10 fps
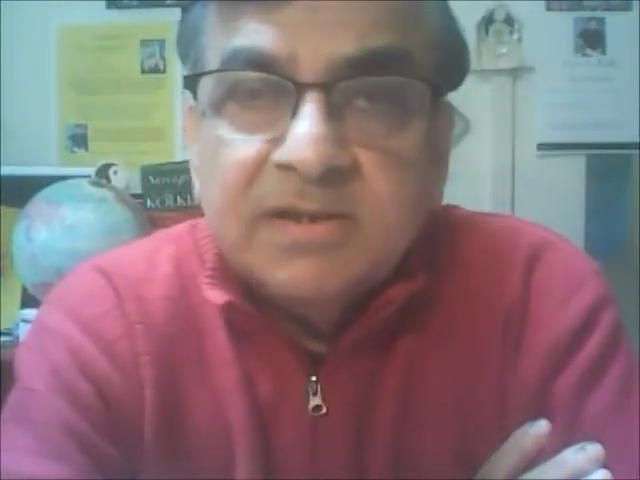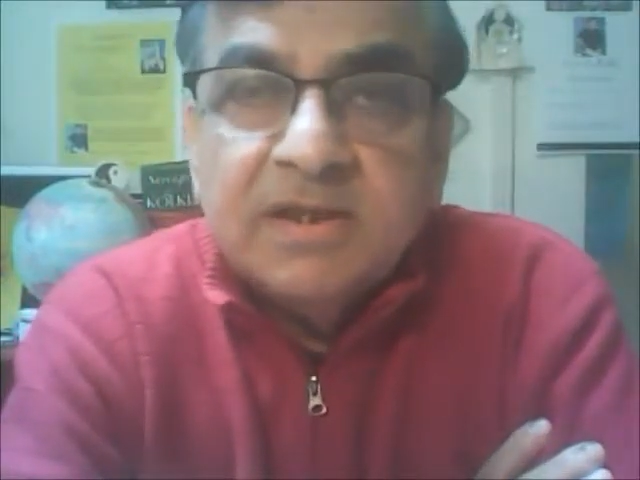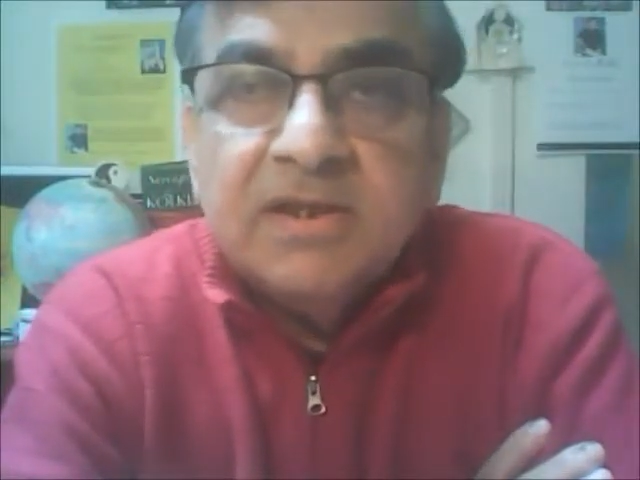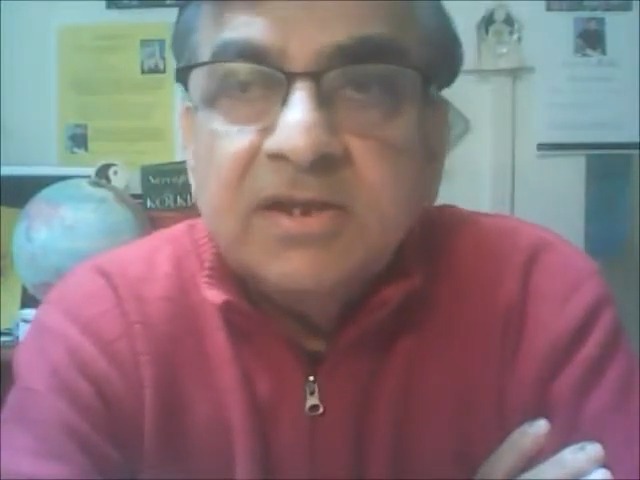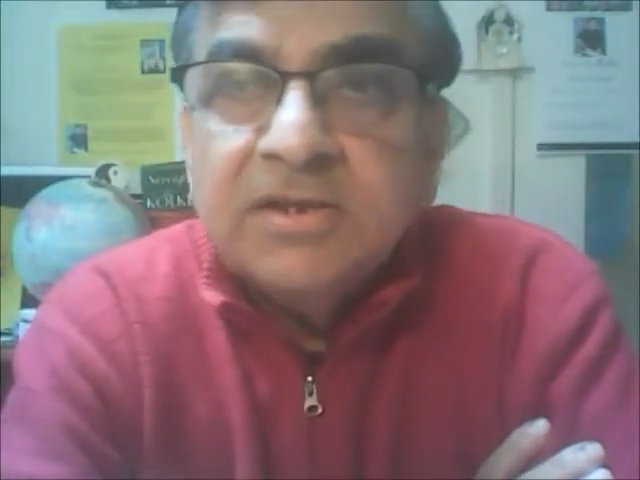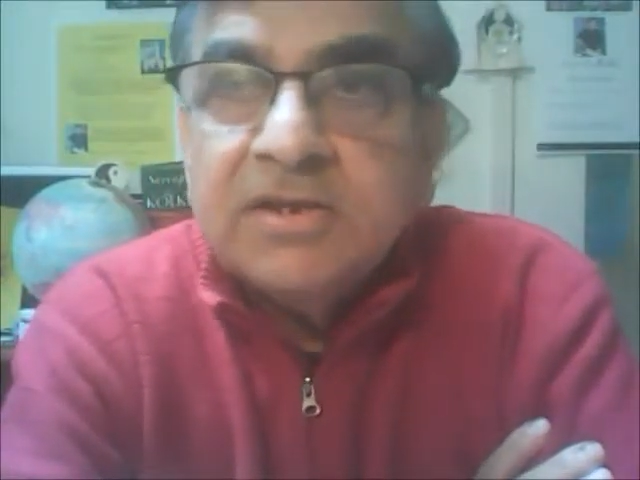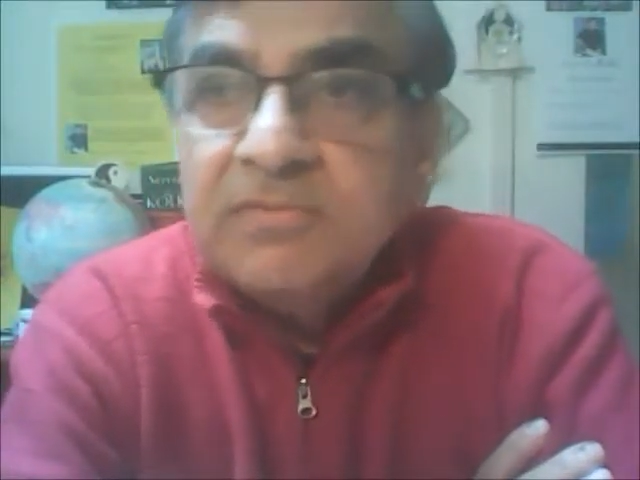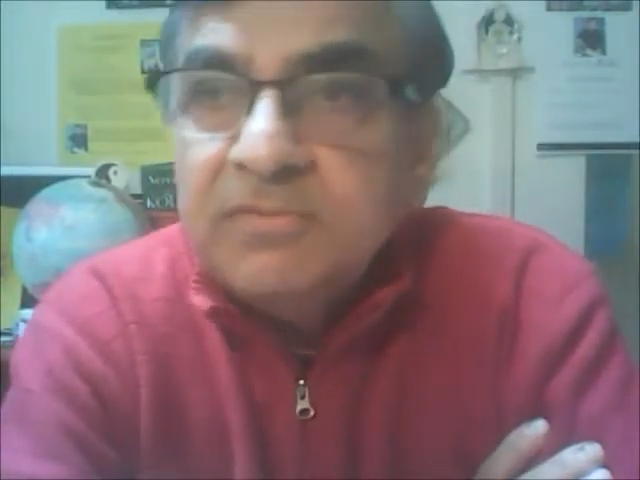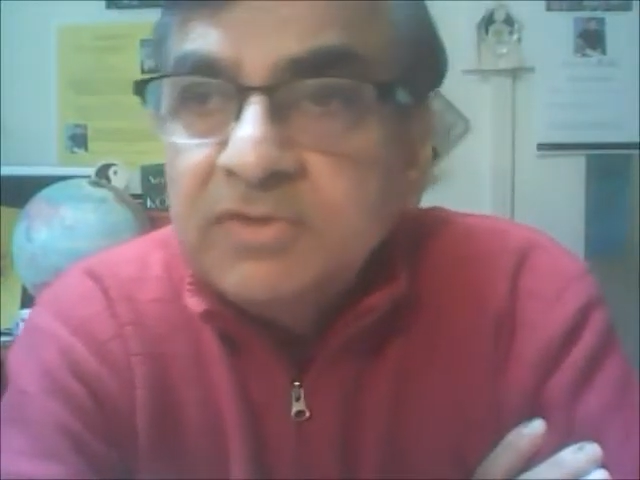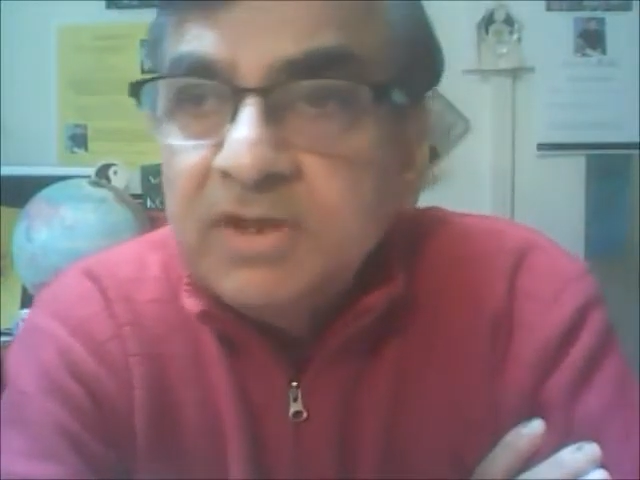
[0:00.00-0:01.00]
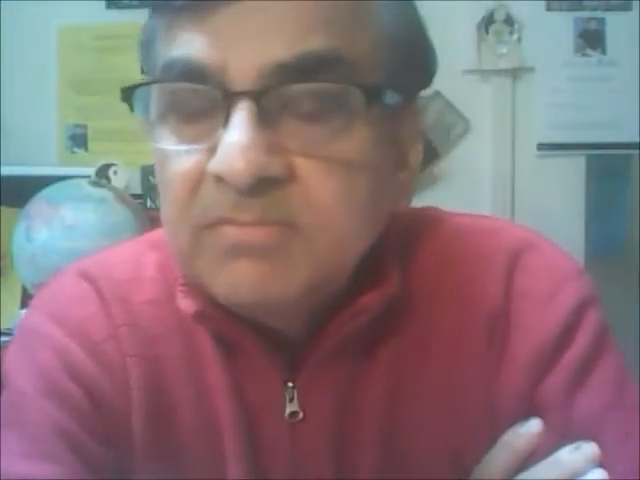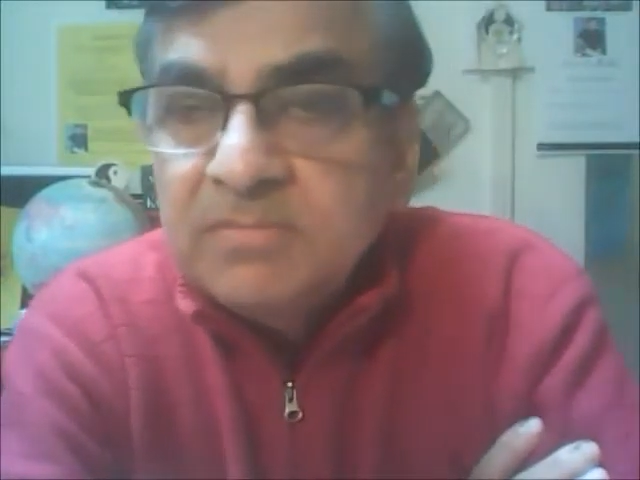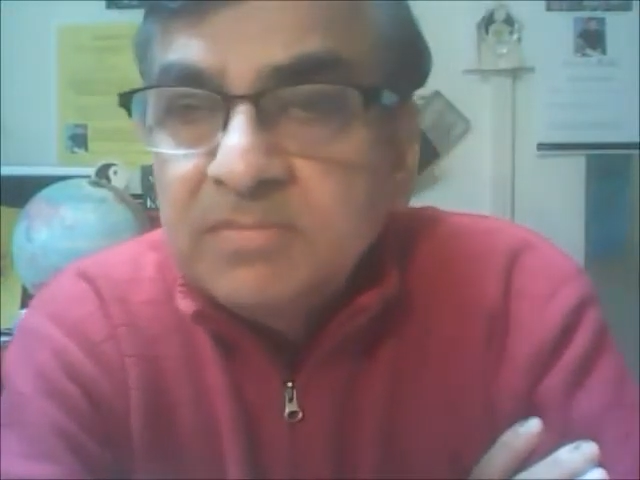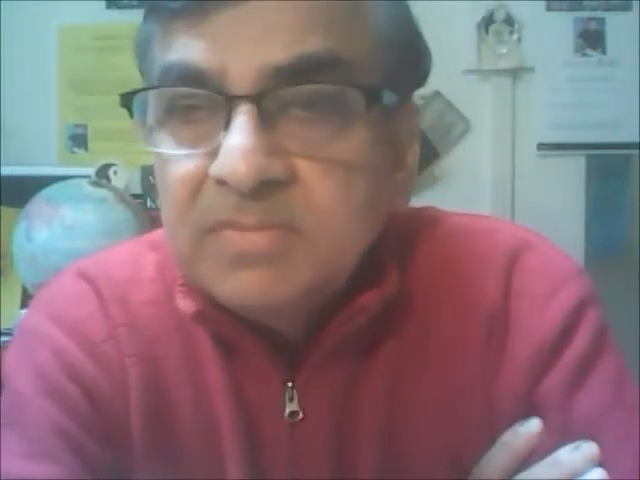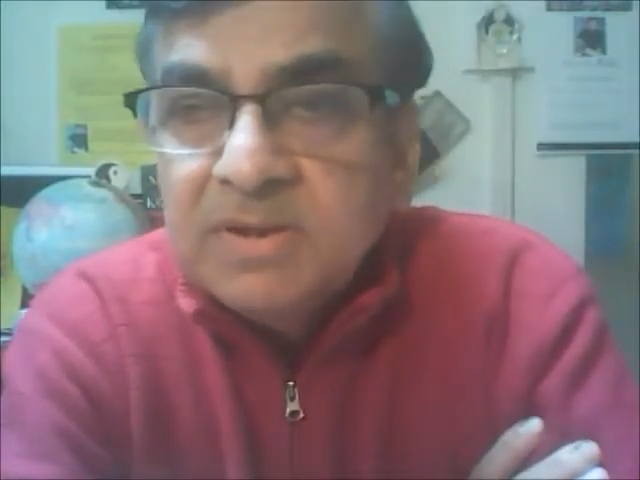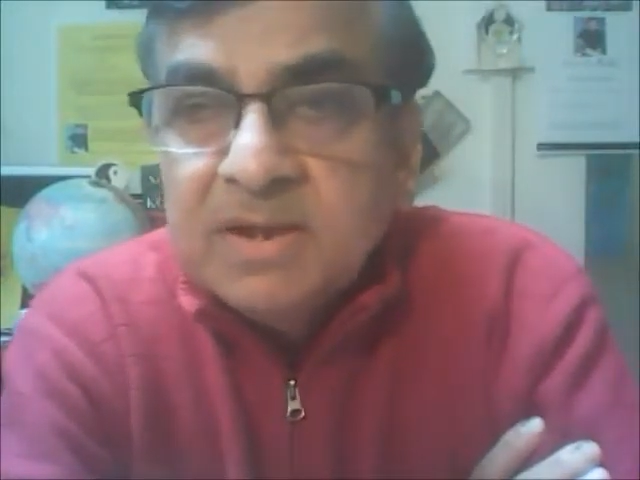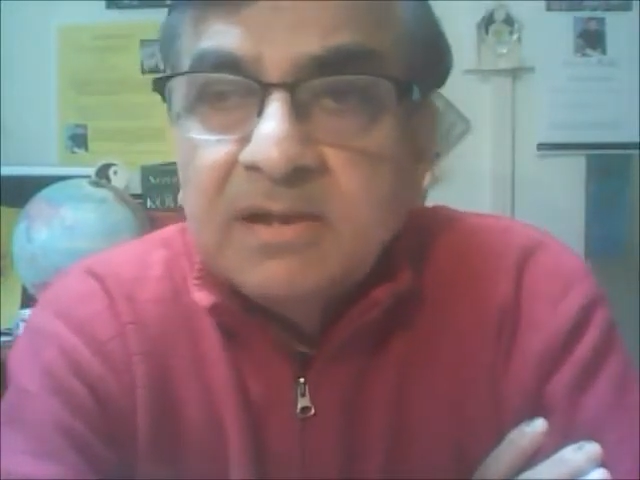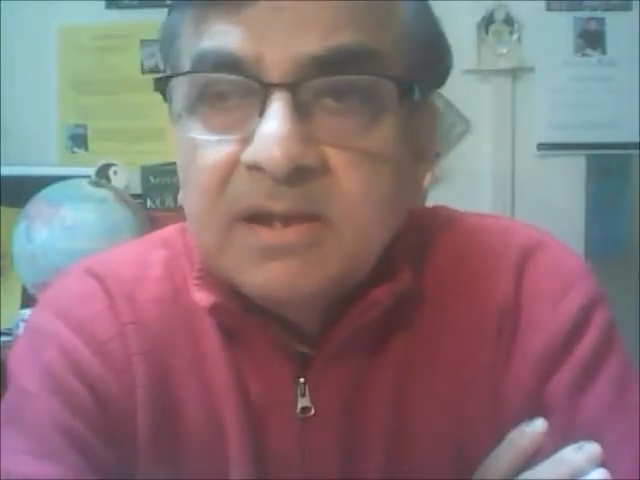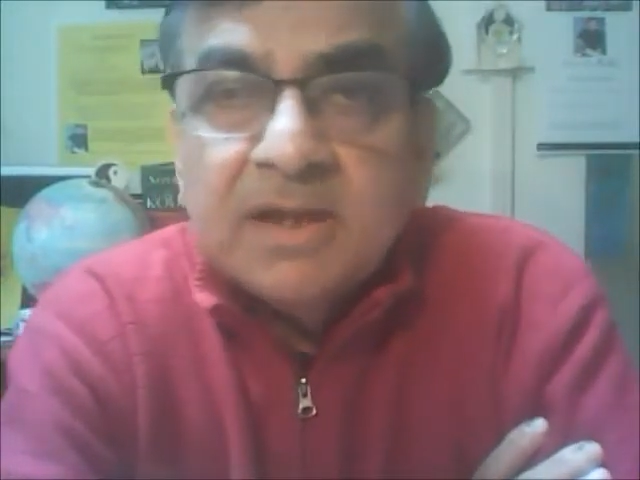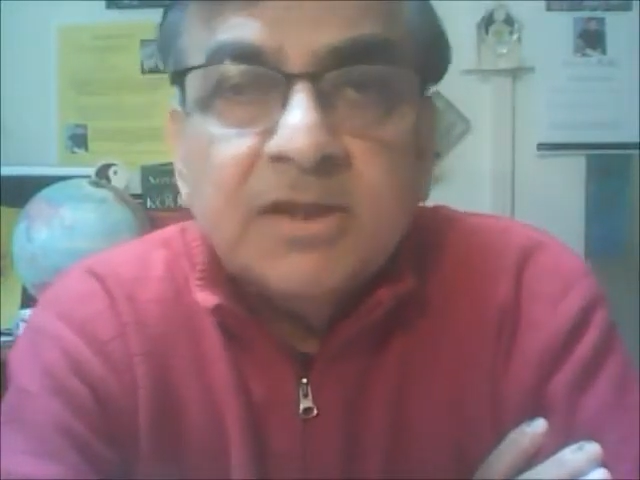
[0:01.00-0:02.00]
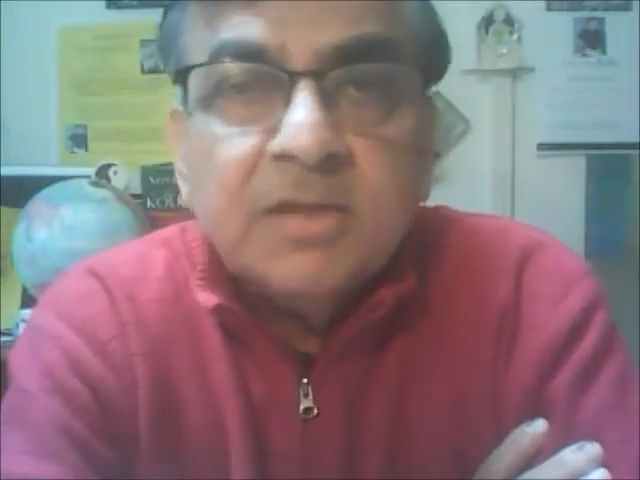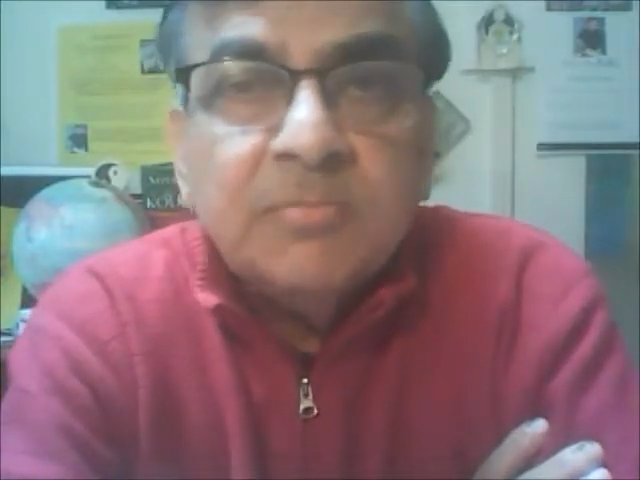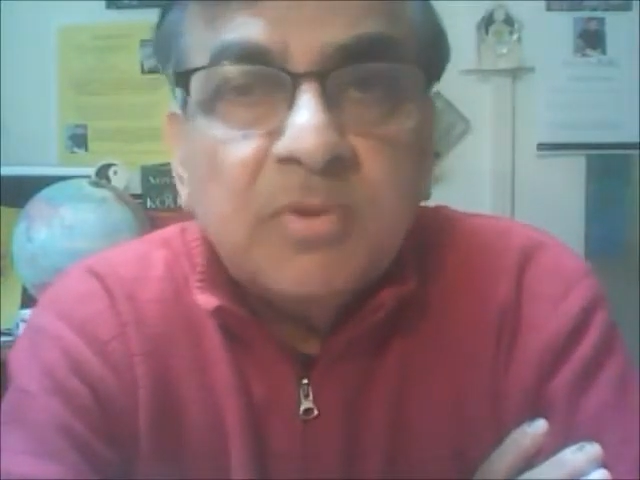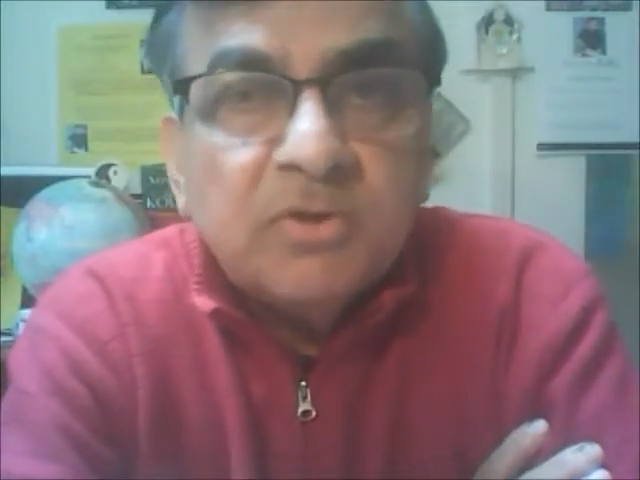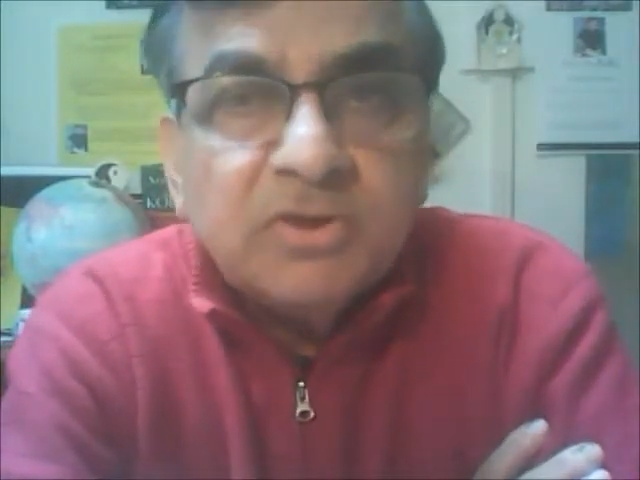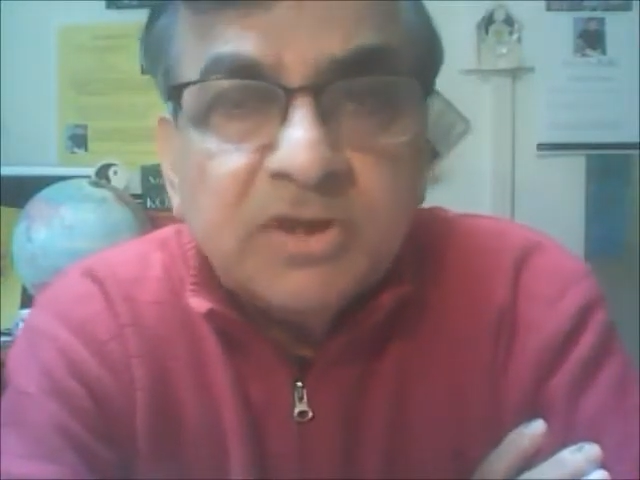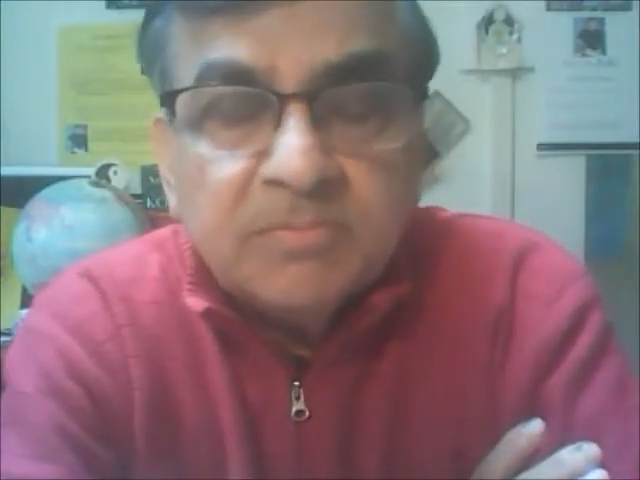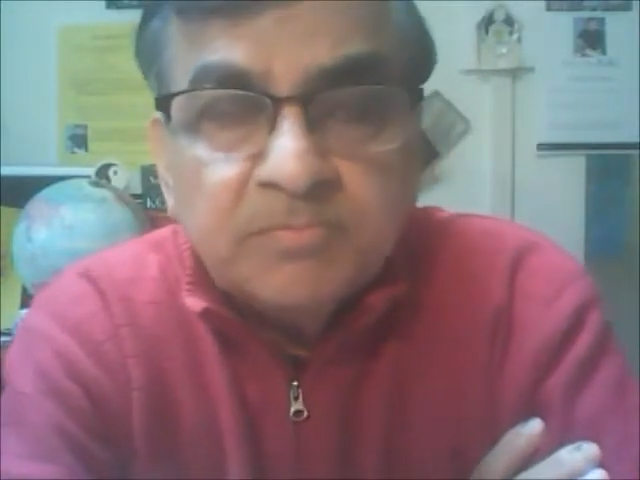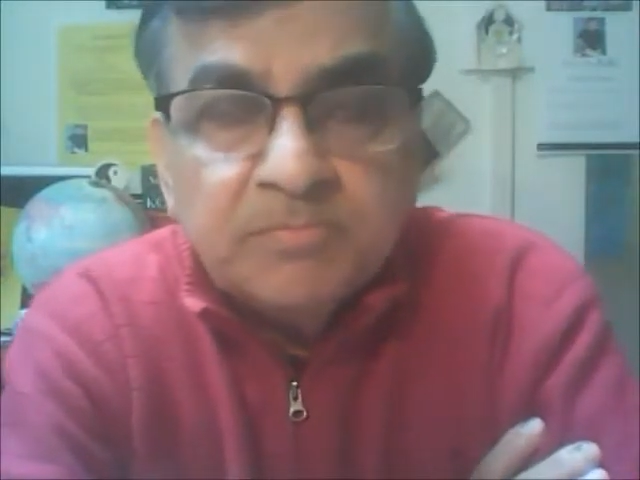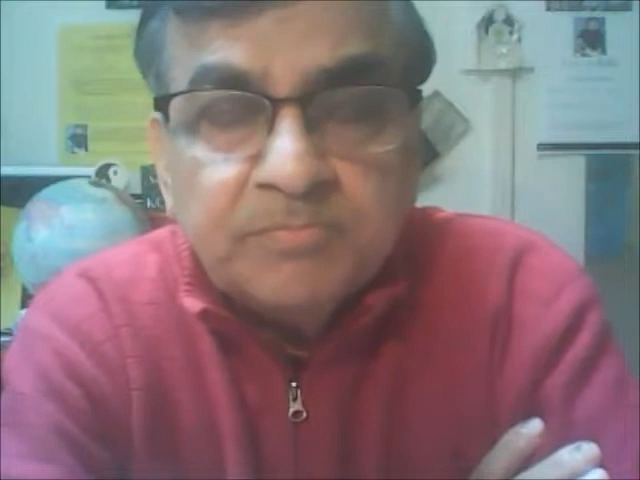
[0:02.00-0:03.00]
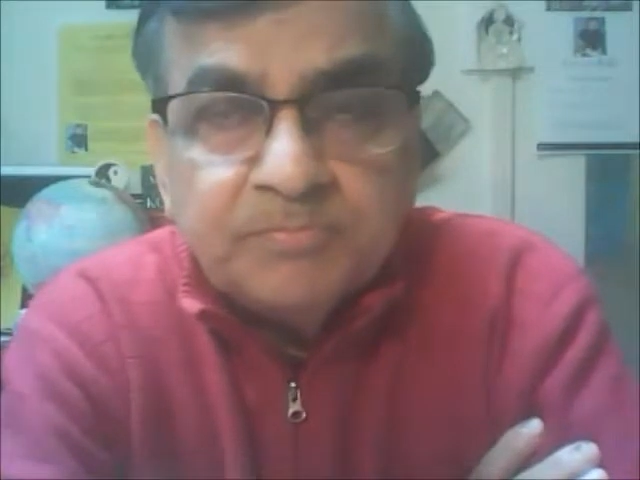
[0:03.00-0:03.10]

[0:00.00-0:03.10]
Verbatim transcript: they interview them and then promote them.